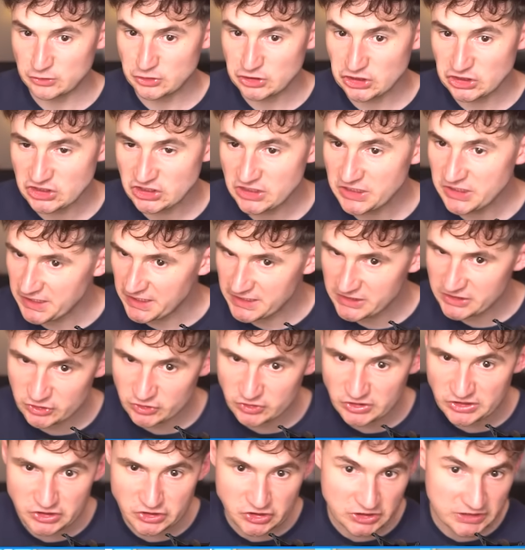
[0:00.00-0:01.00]
just in case
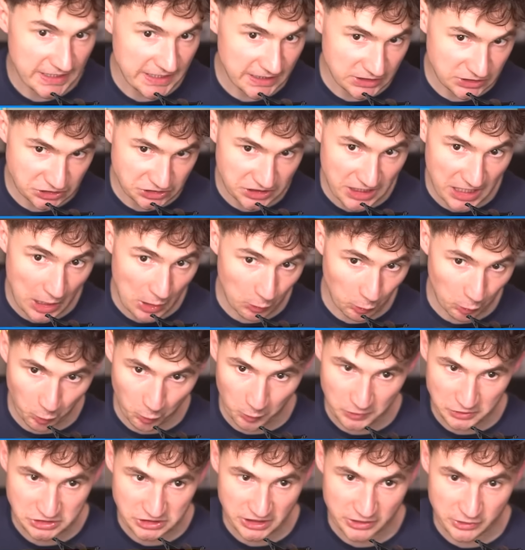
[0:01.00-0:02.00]
you need to take a shower,
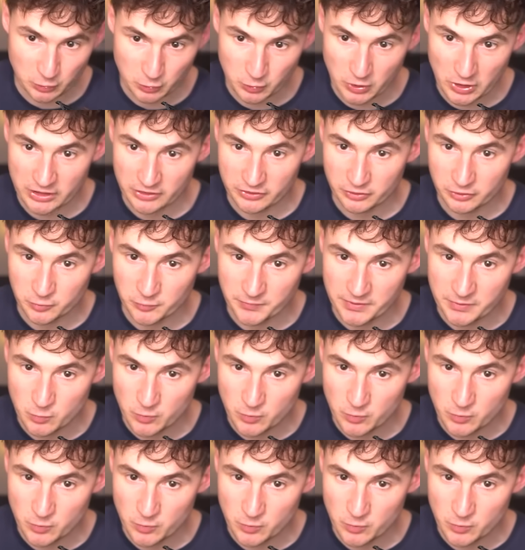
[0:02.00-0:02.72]
which I do not agree